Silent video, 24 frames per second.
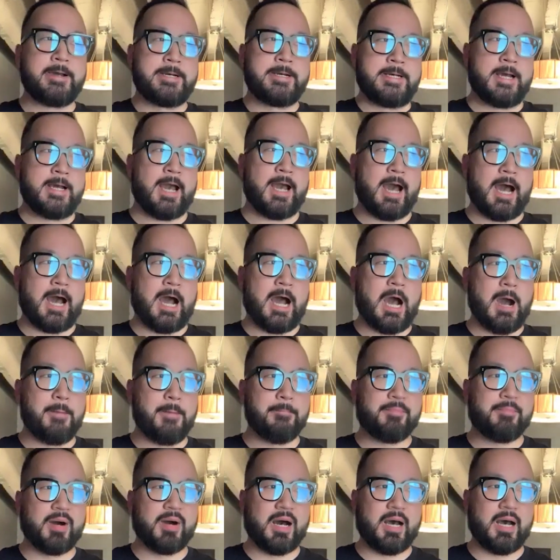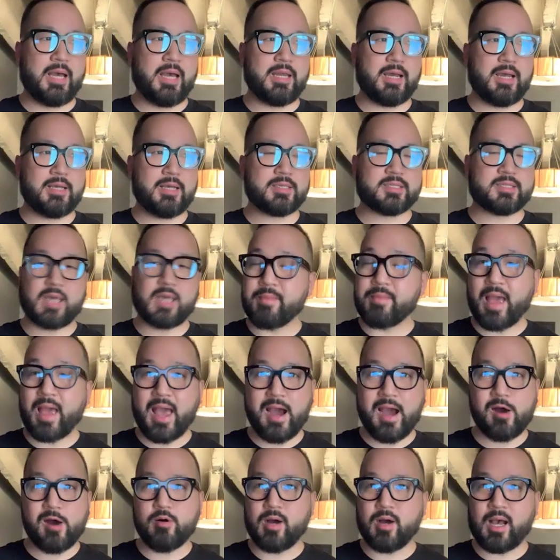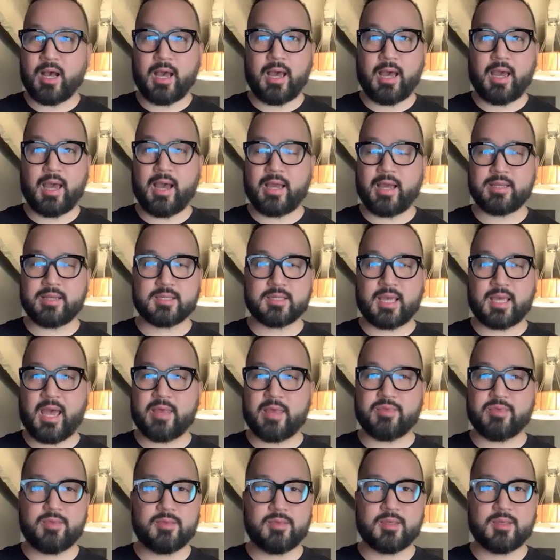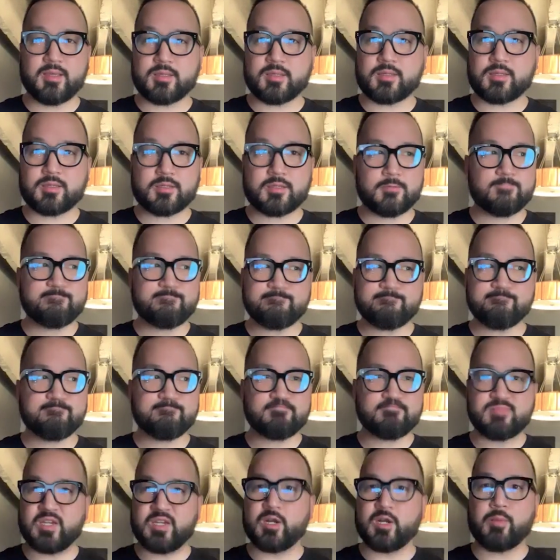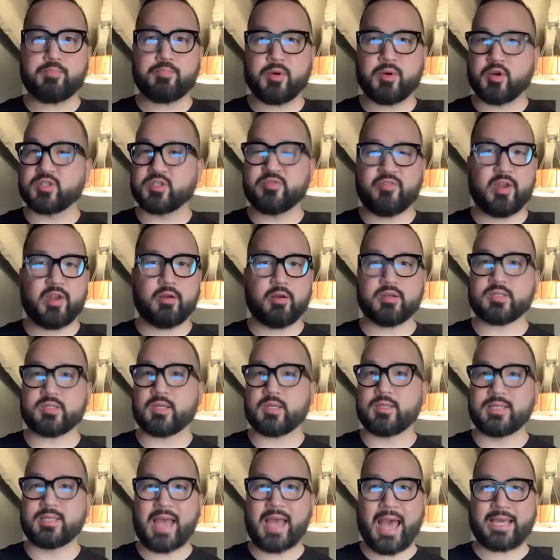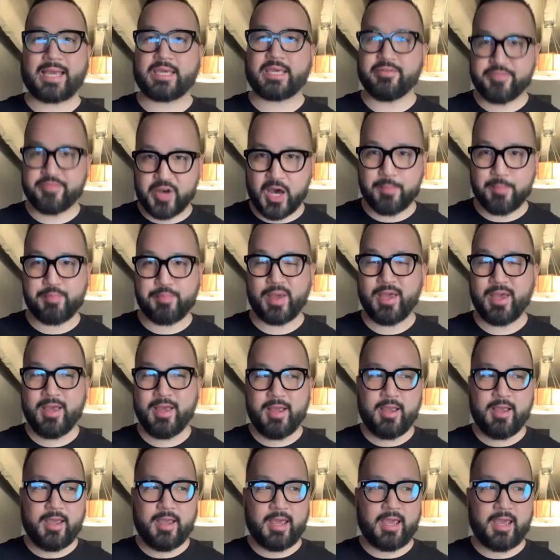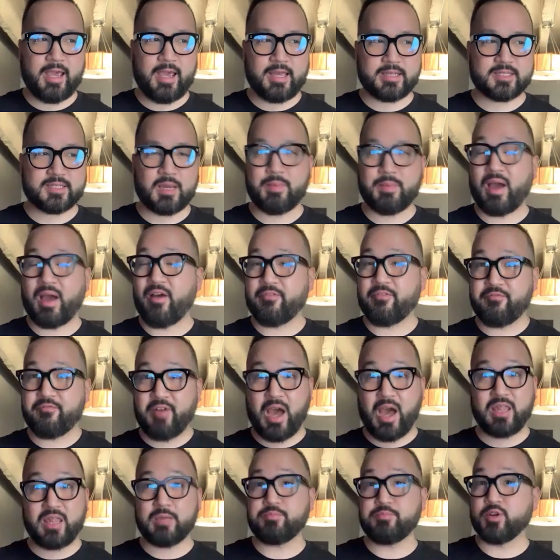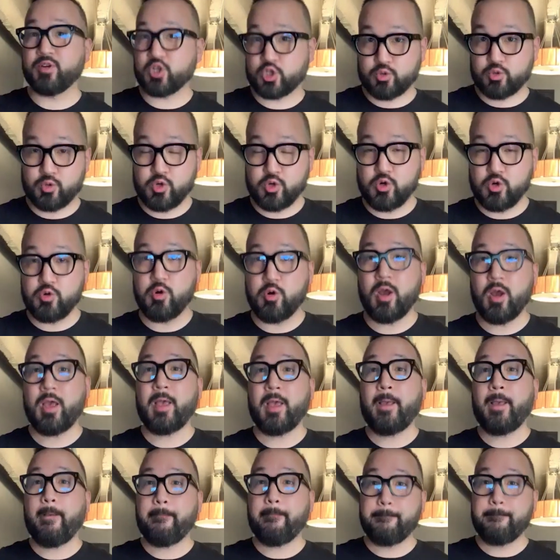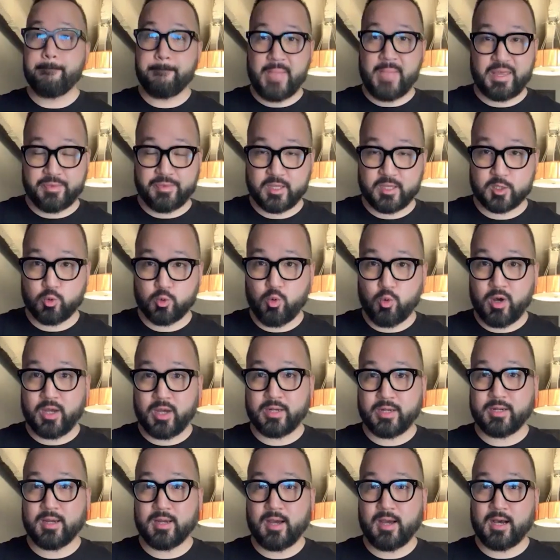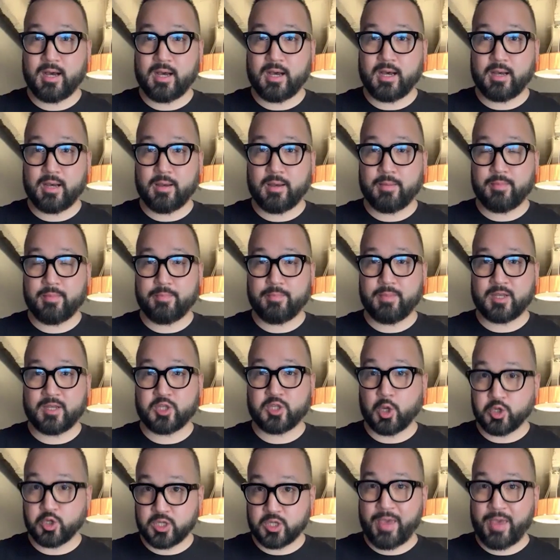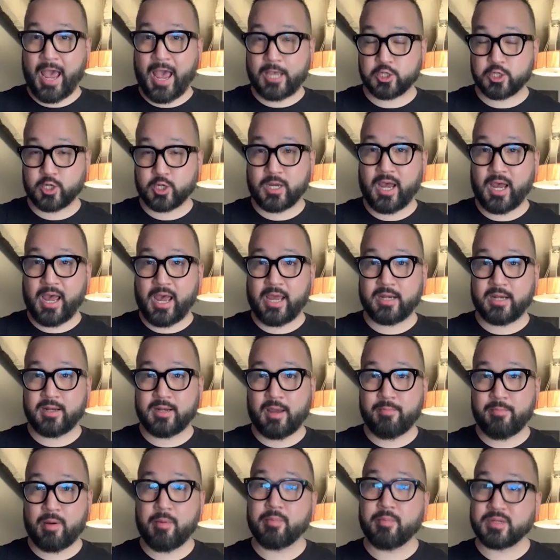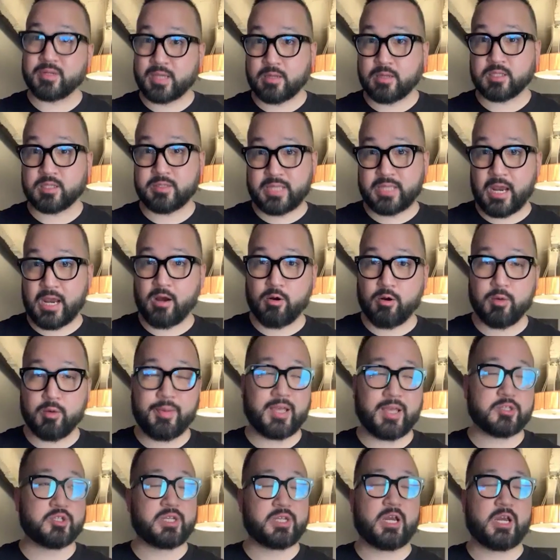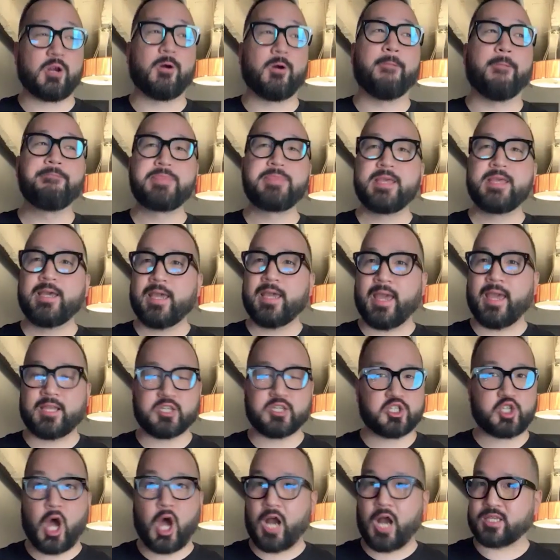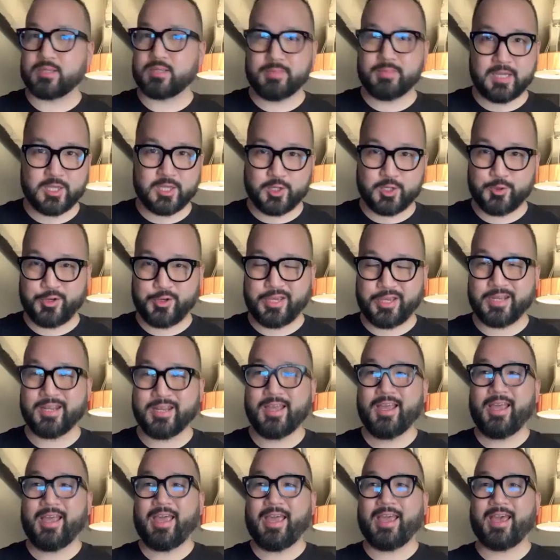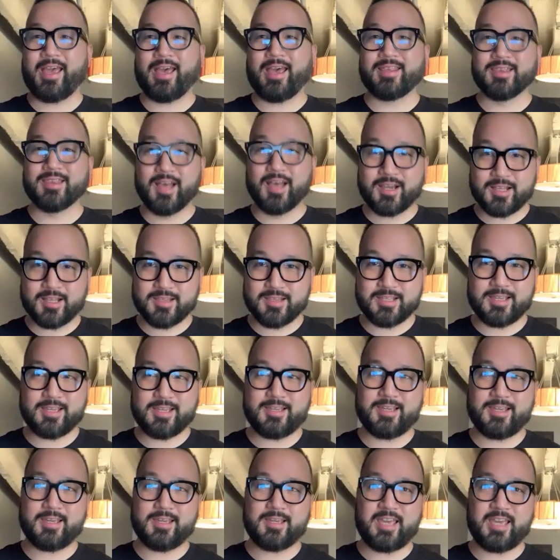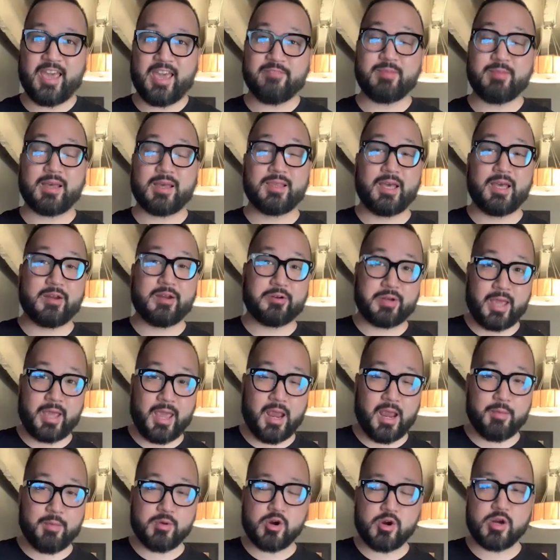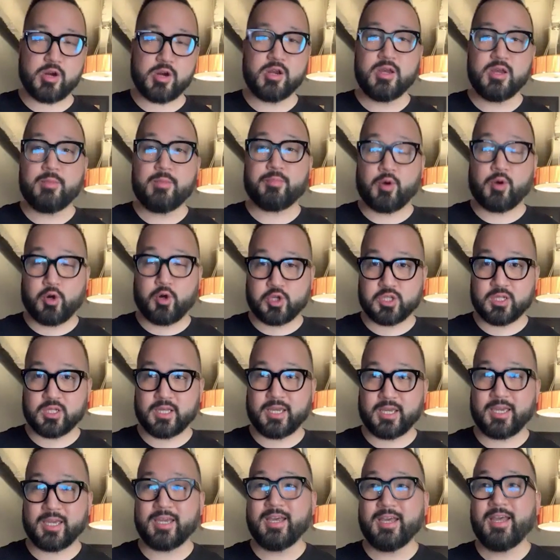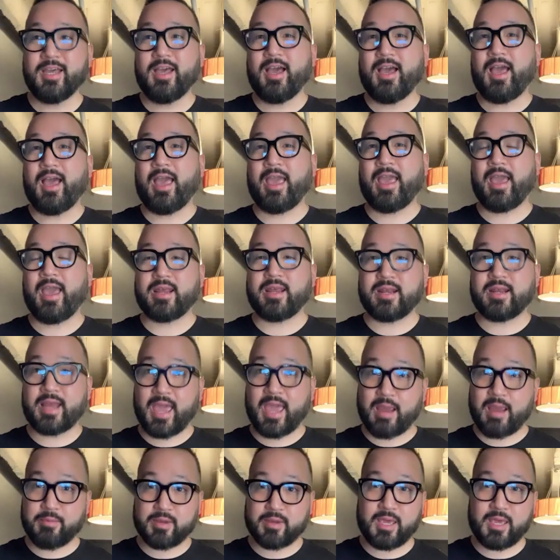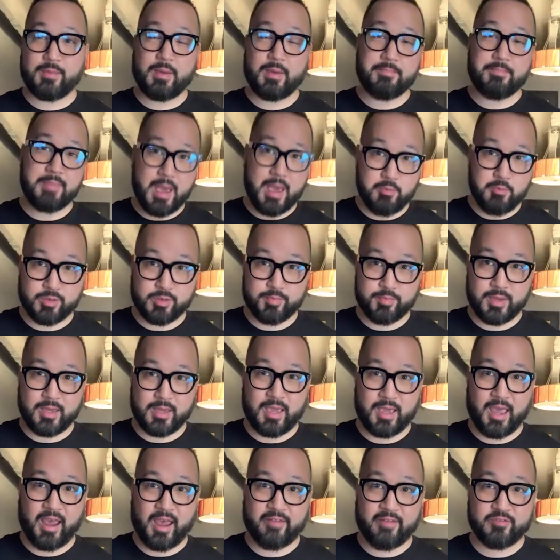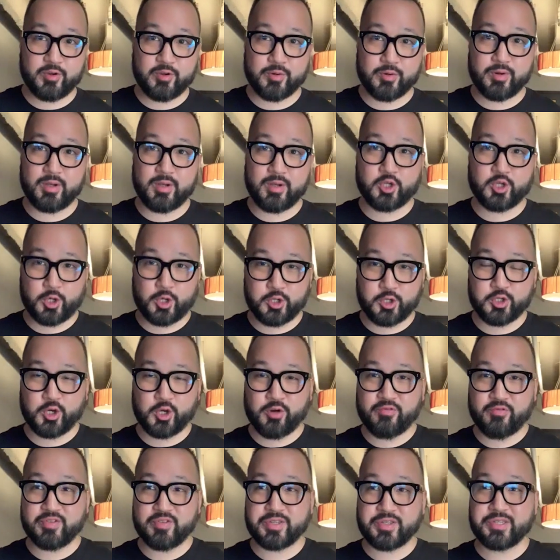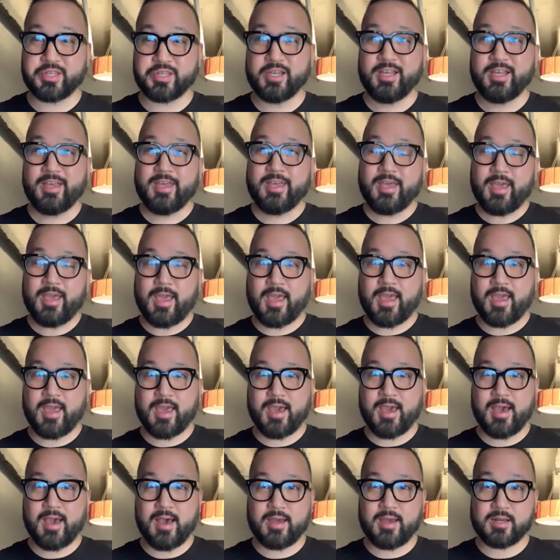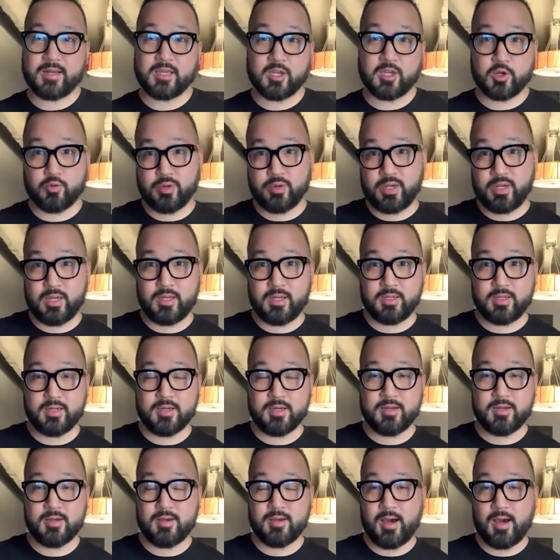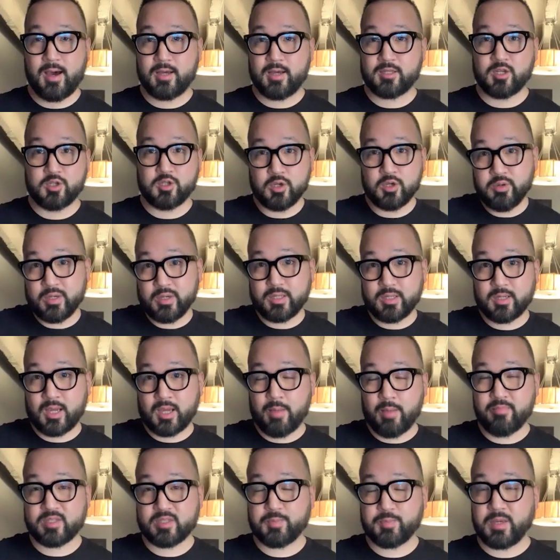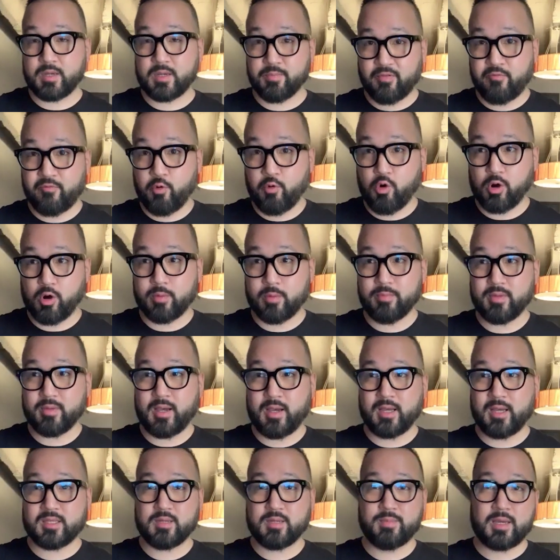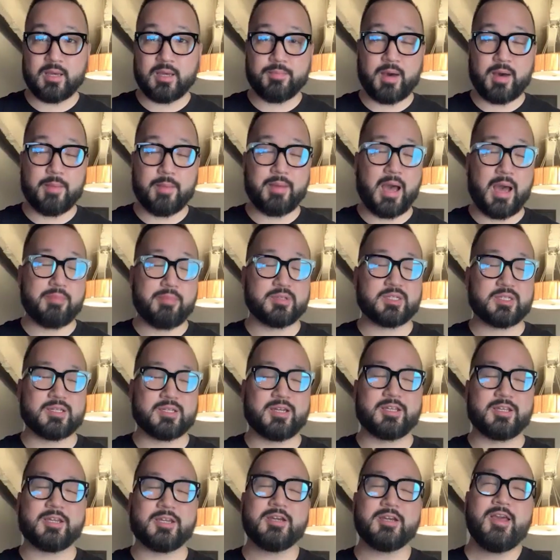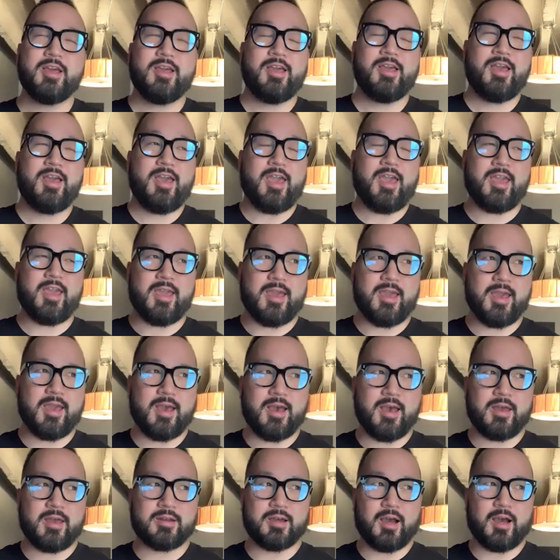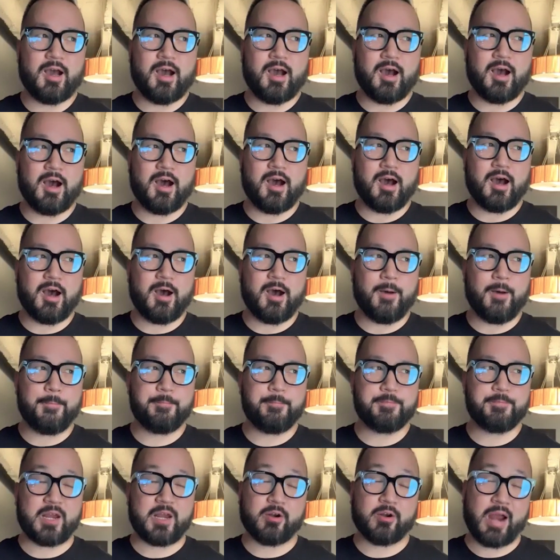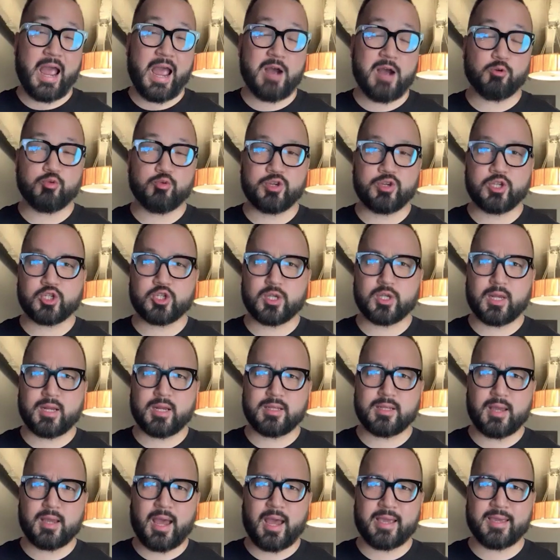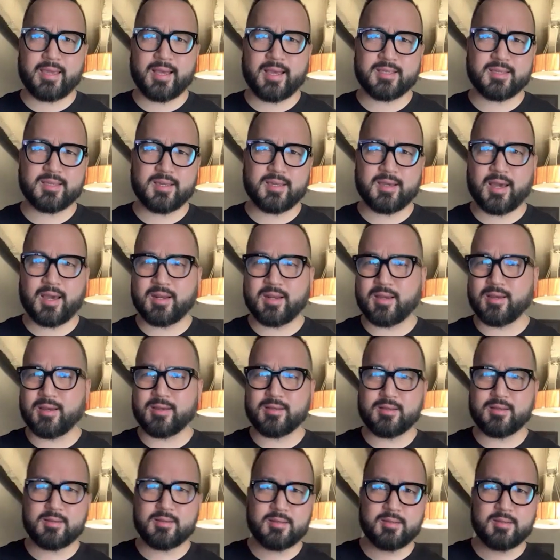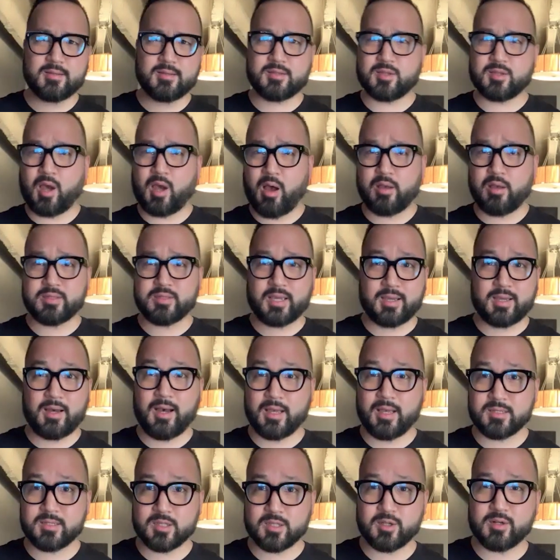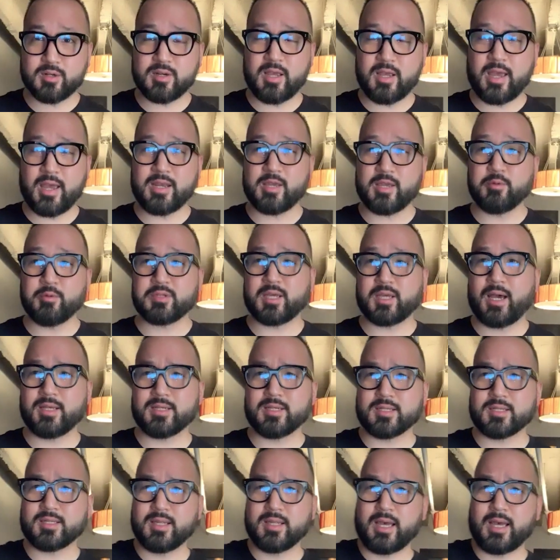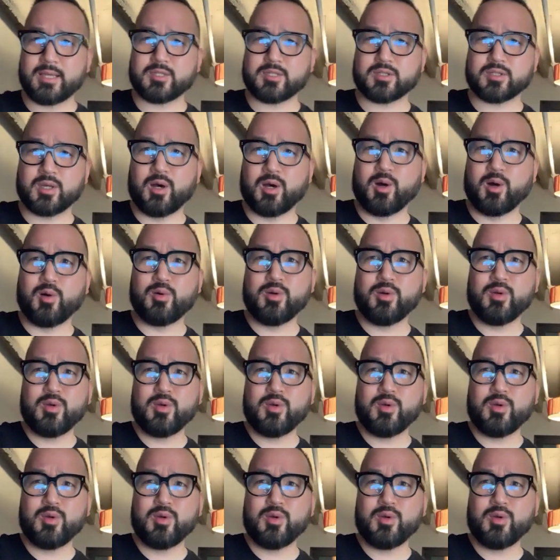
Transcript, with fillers: Um, but somehow I, I just had this, you know, perseverance to not give up. And somehow I finally pushed through, met this one uh, associate pastor guy. I remember his name's Daryl, Pastor Daryl, and just talked him into it. And luckily he gave my letter to Hammer personally. And then Hammer came and met with me after a church service. And he agreed uh, to do it, to come speak and perform uh, to my hip hop Bible study and, um, and our outreach. And I guess he kind of saw as like a hustler, and he was kind of just like, mm-hmm. so...